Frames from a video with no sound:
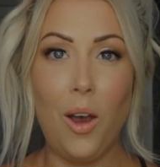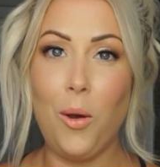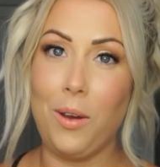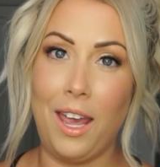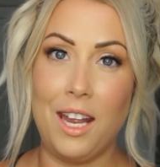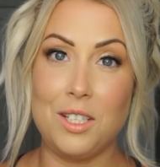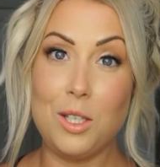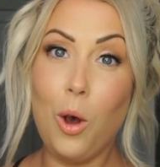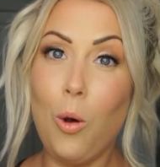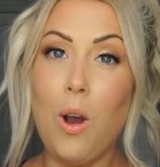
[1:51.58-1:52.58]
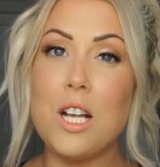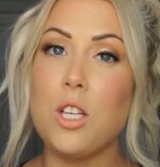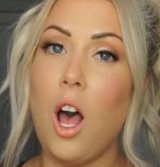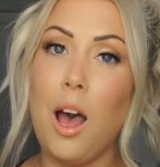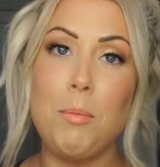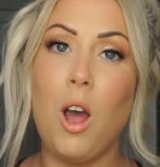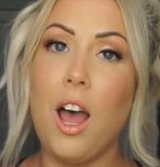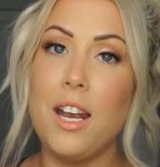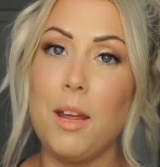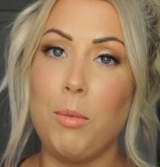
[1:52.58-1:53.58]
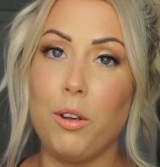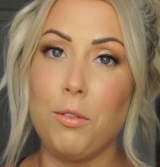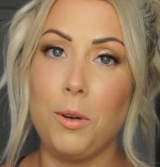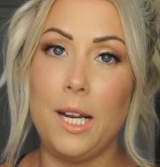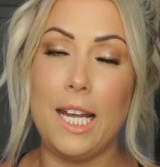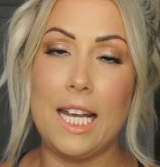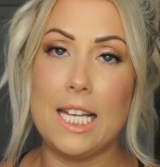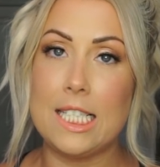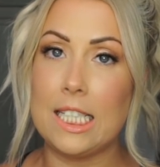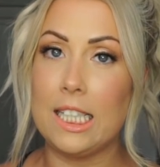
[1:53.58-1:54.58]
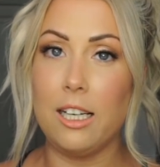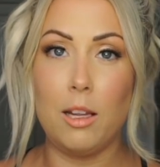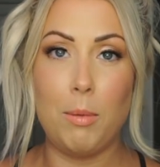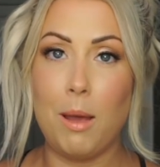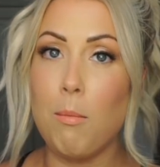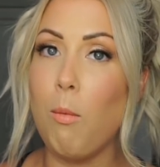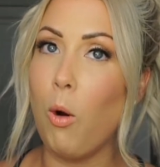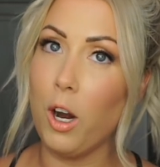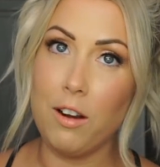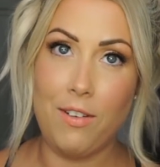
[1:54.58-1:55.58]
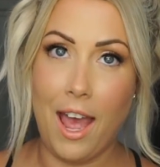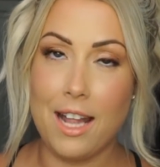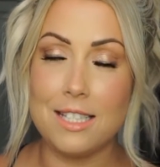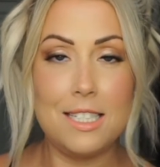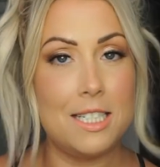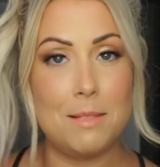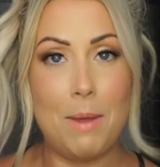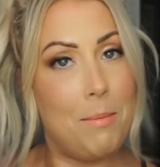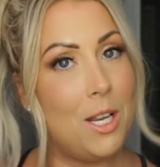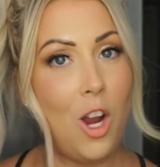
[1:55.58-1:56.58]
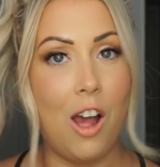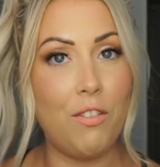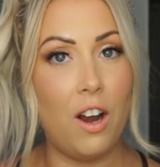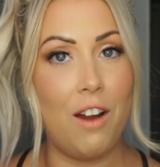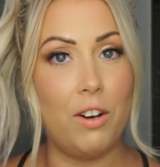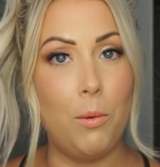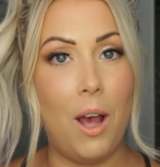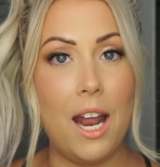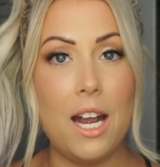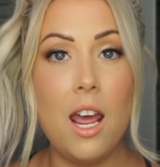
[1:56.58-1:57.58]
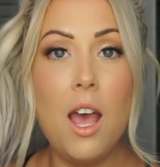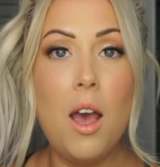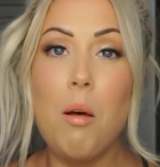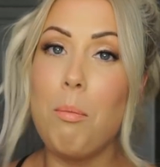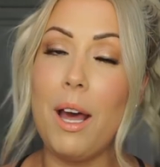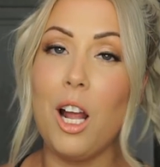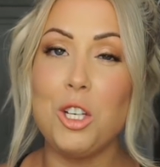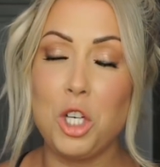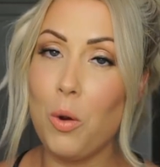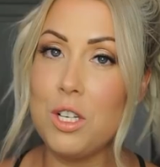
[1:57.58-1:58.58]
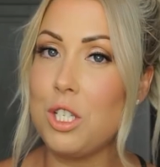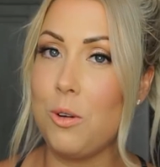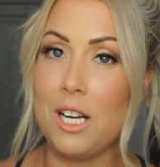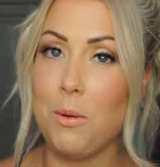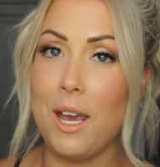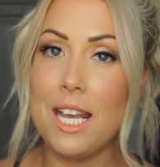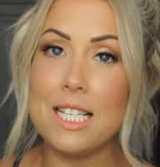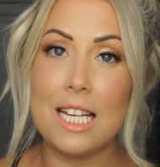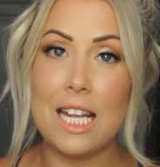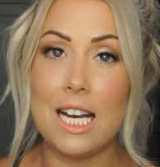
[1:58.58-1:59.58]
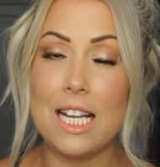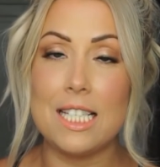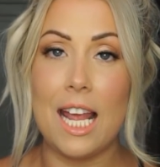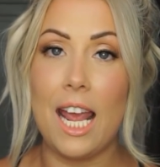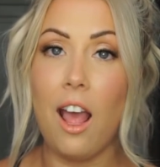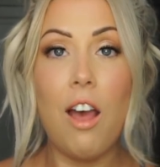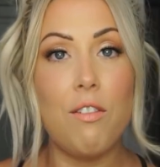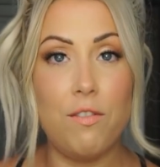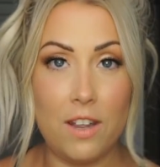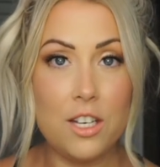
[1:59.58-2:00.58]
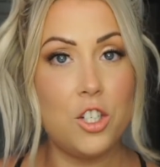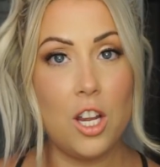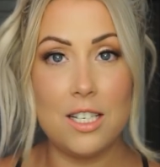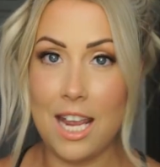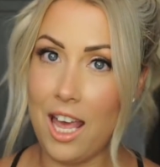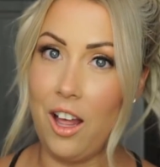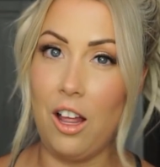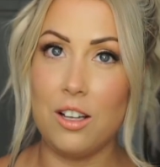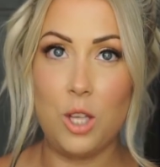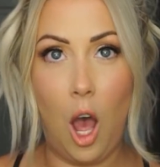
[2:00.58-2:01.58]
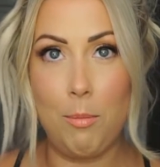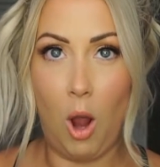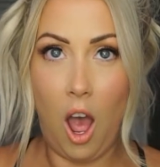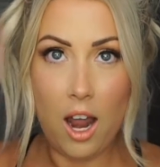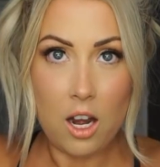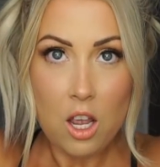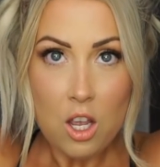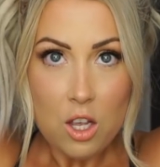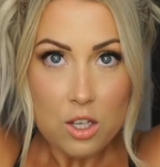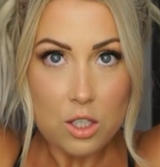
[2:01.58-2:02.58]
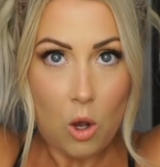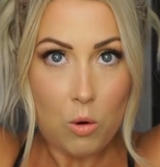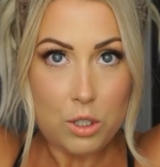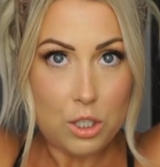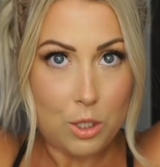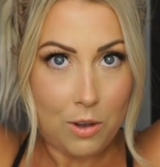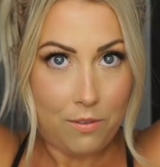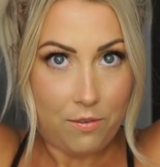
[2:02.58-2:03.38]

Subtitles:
Okay, so top knot number 3 is a little bit more advanced. It's maybe not for everyone, but I'll show it to you anyways. It is a fishtail top knot. So to do a